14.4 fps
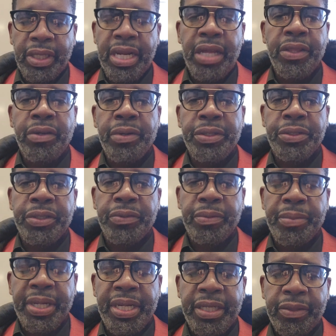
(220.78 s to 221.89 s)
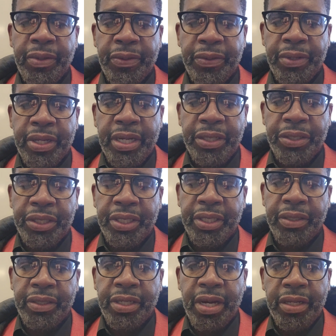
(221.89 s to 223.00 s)
Now the question remains whether or not she
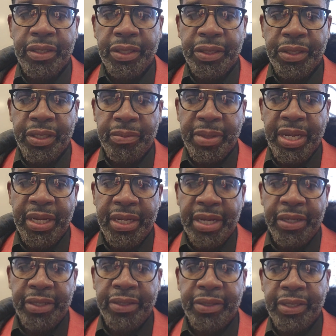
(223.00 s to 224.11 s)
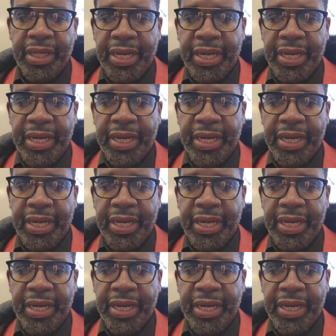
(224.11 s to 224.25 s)
had taught this young man how to